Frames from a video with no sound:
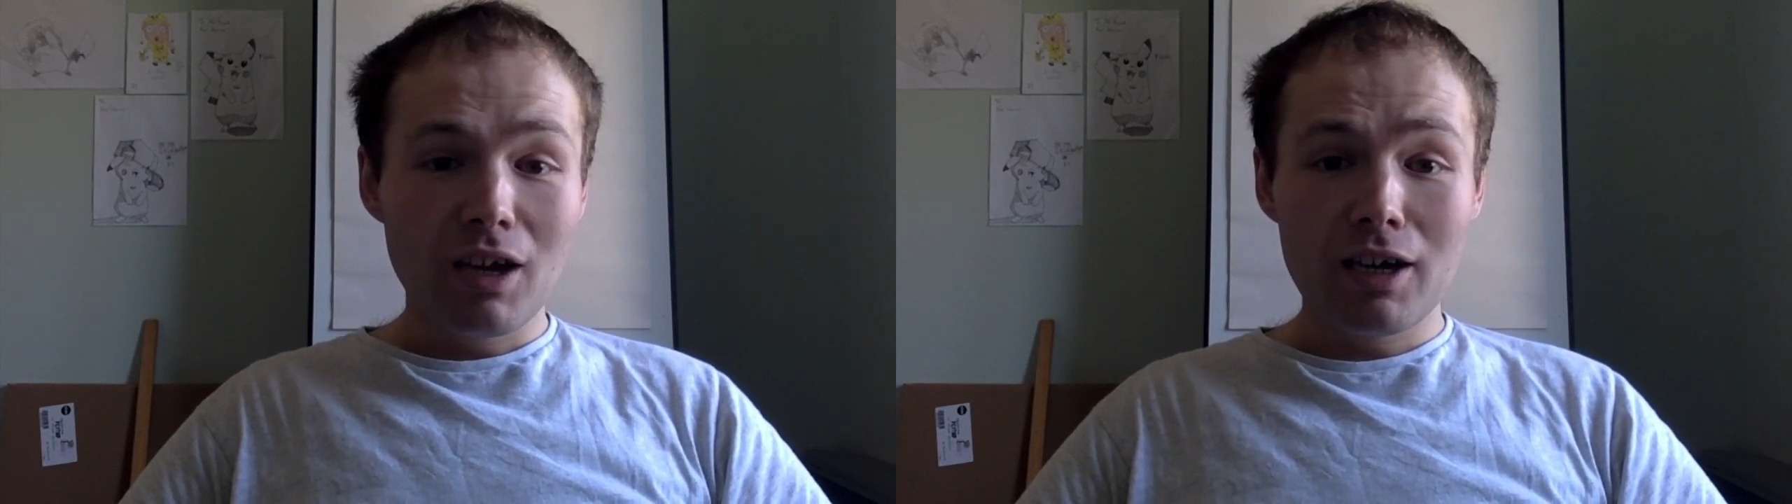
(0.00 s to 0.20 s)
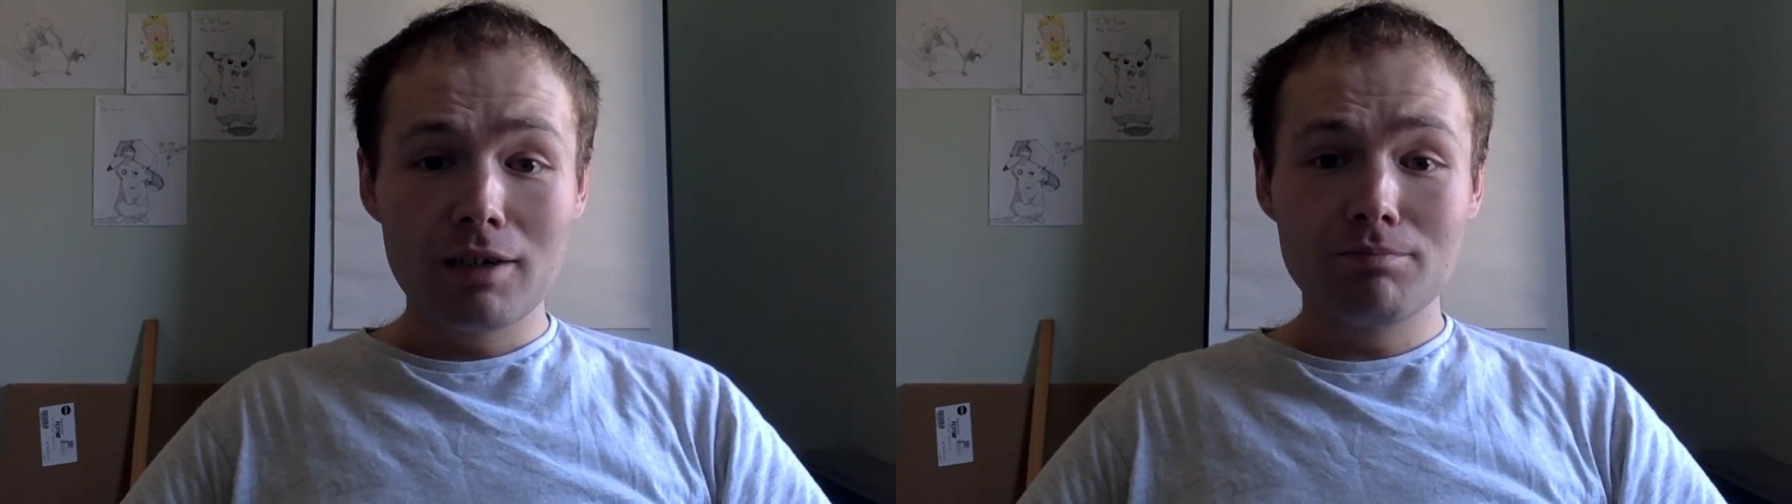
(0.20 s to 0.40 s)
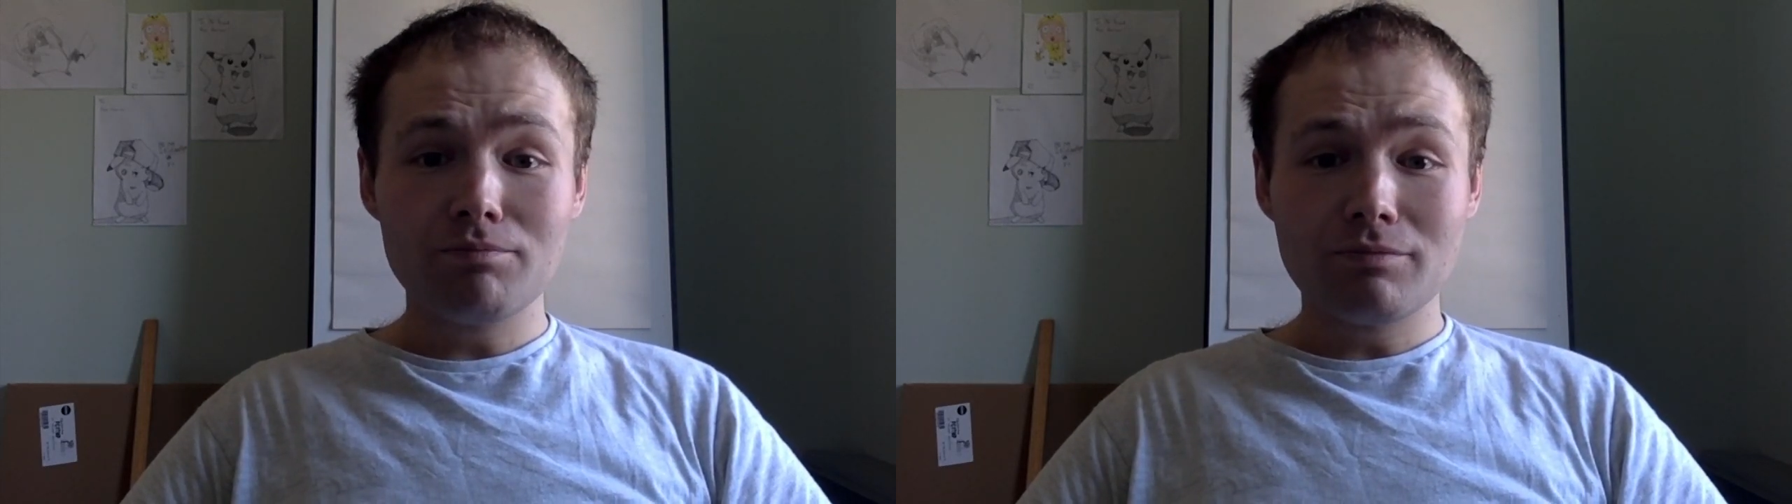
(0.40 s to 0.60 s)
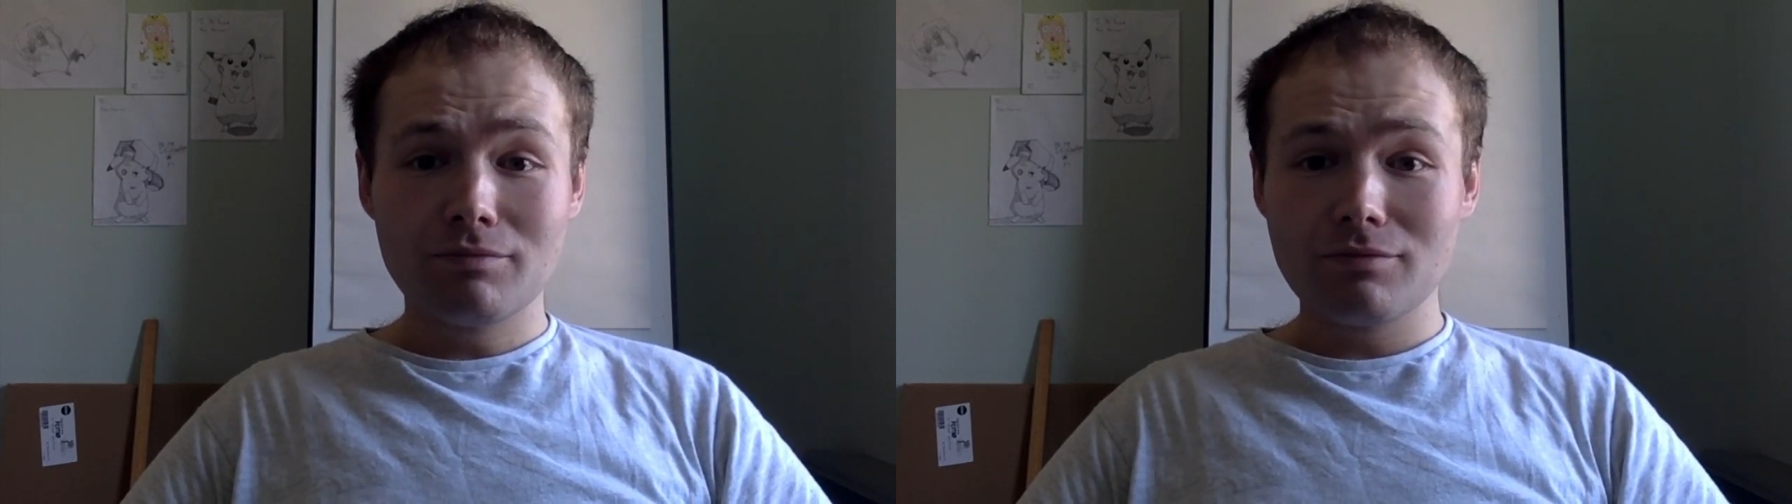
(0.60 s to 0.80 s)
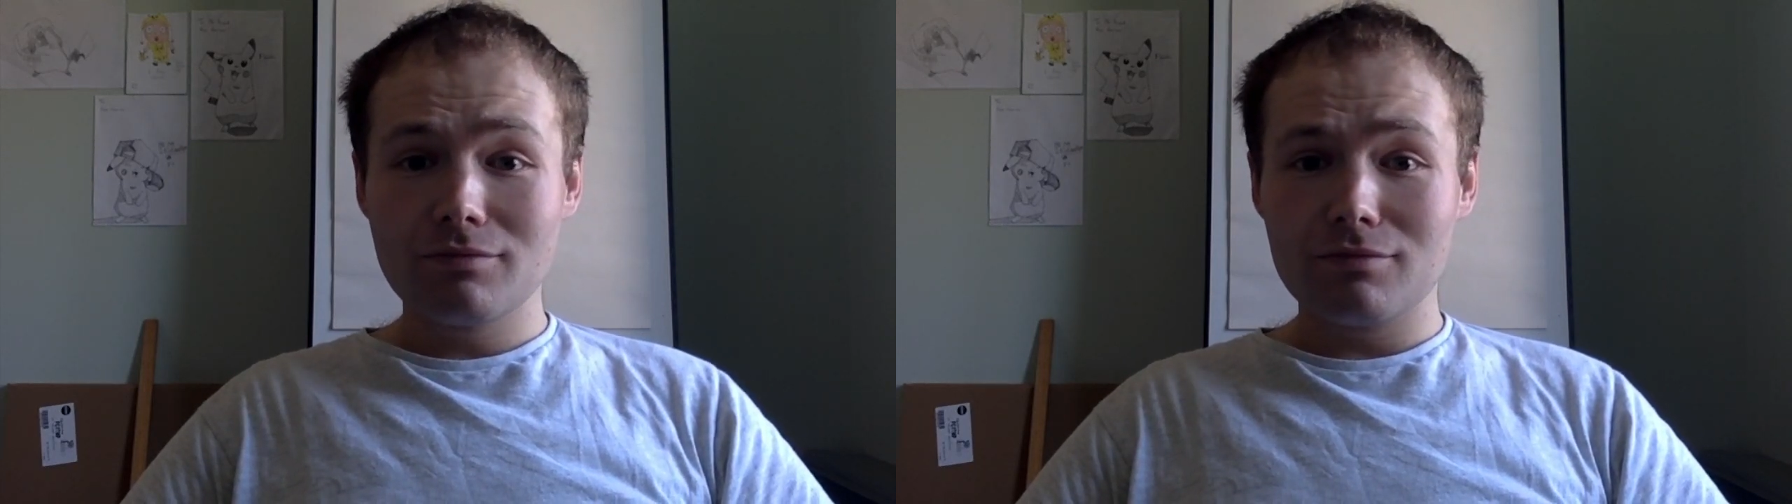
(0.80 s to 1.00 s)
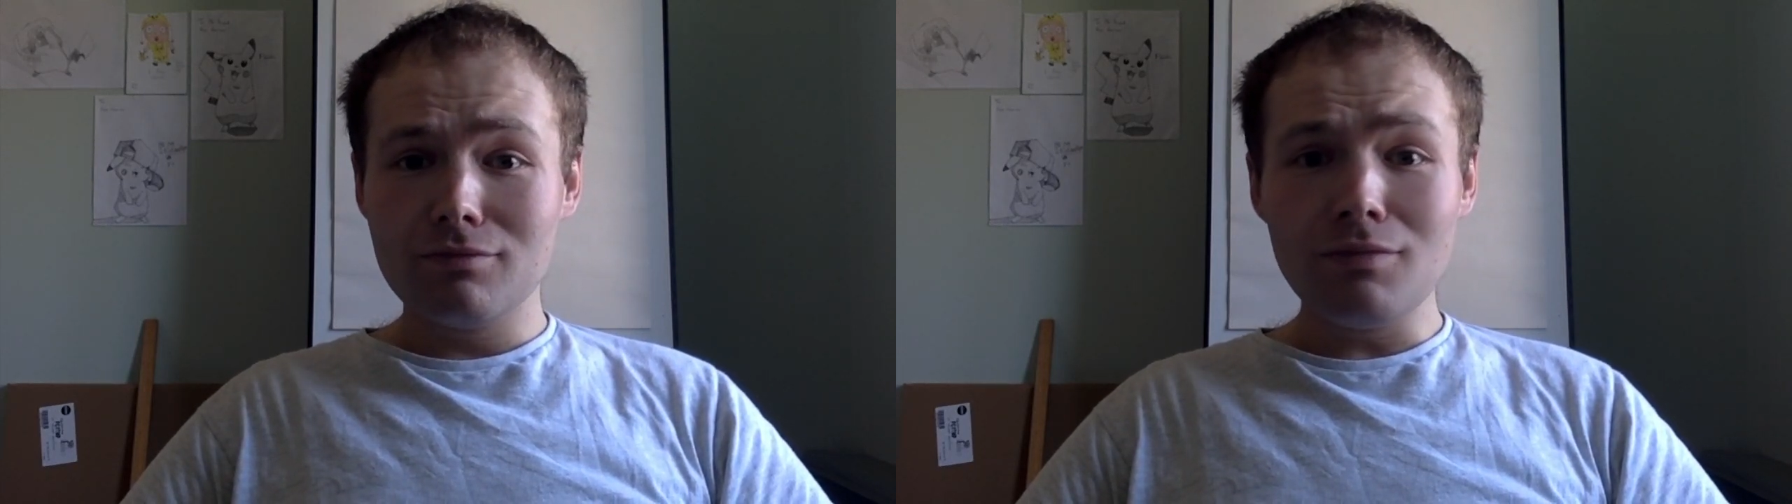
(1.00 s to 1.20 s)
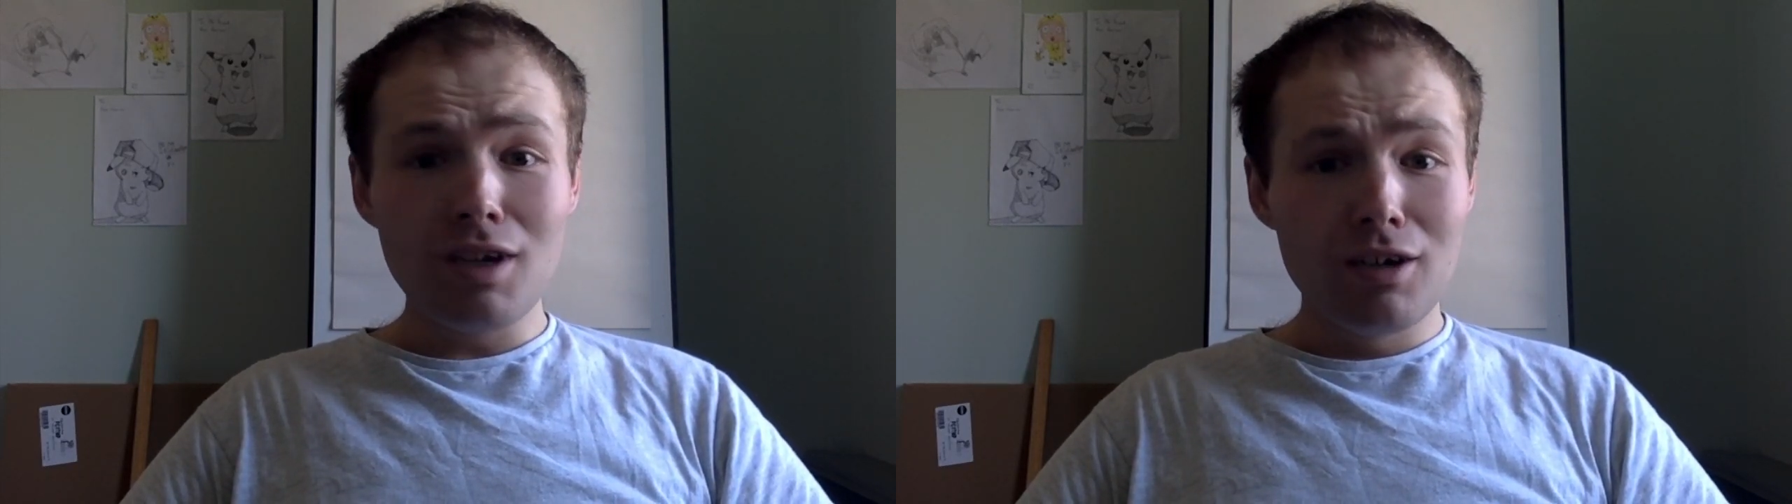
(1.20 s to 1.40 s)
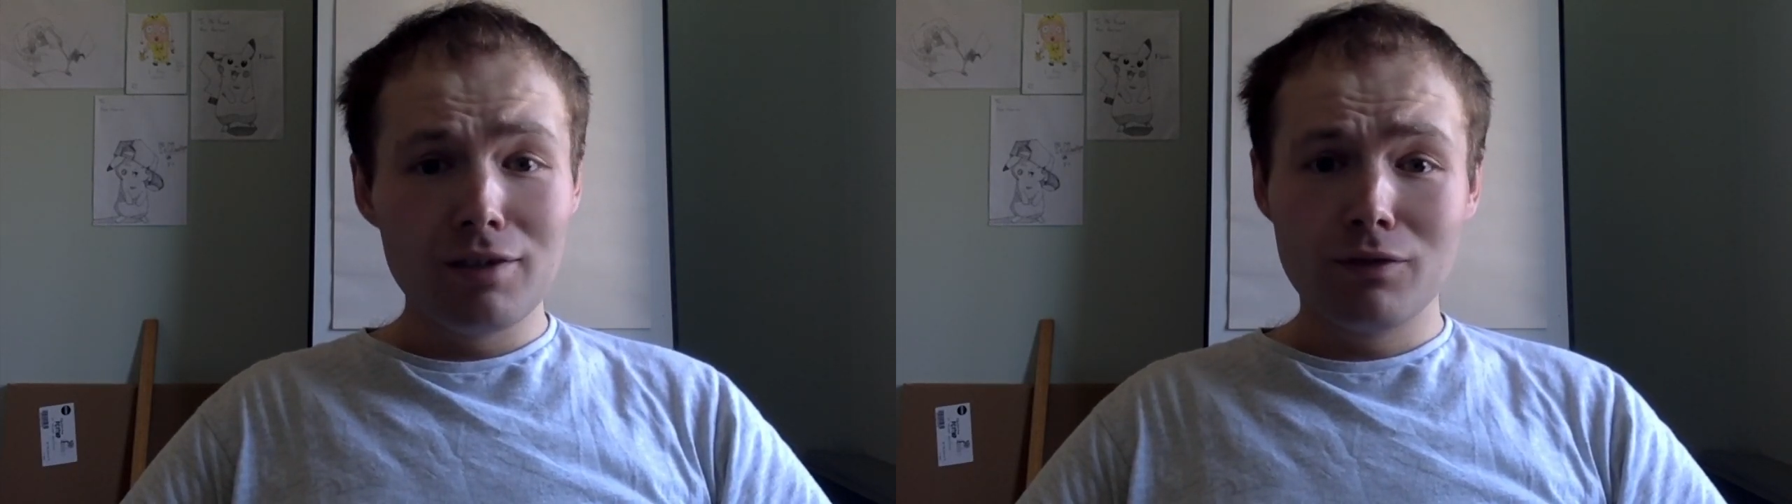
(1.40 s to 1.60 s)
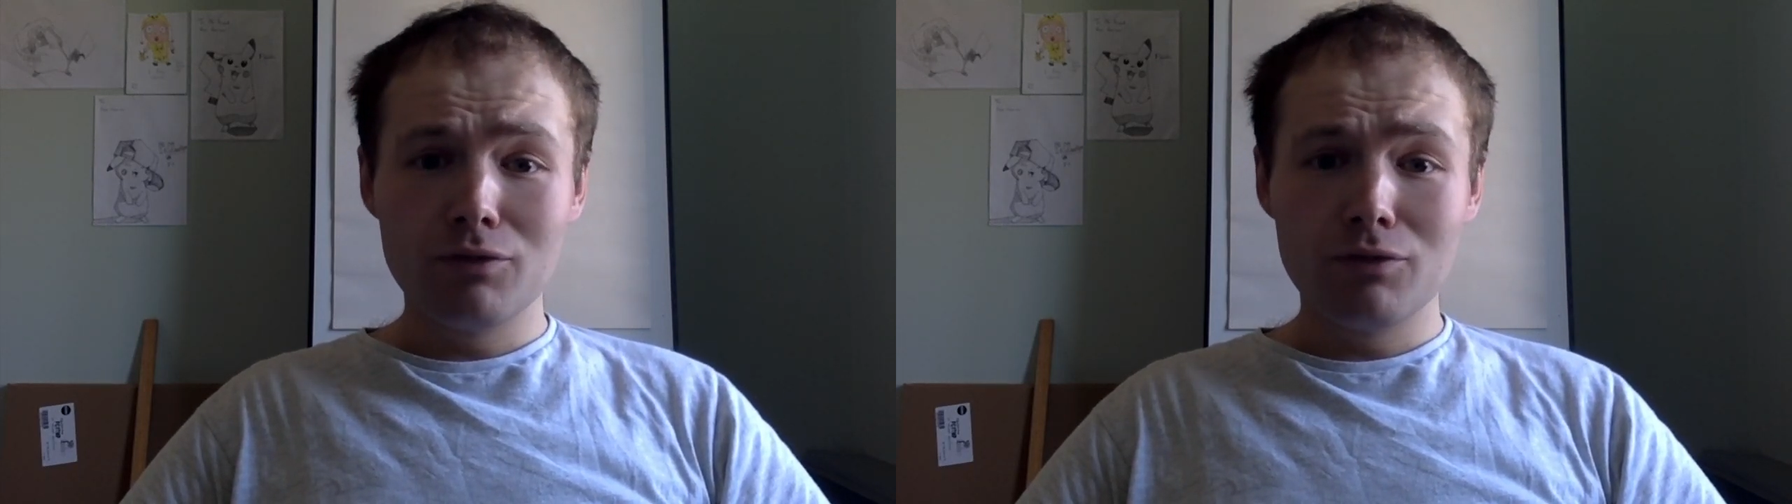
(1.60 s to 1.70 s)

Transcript: I've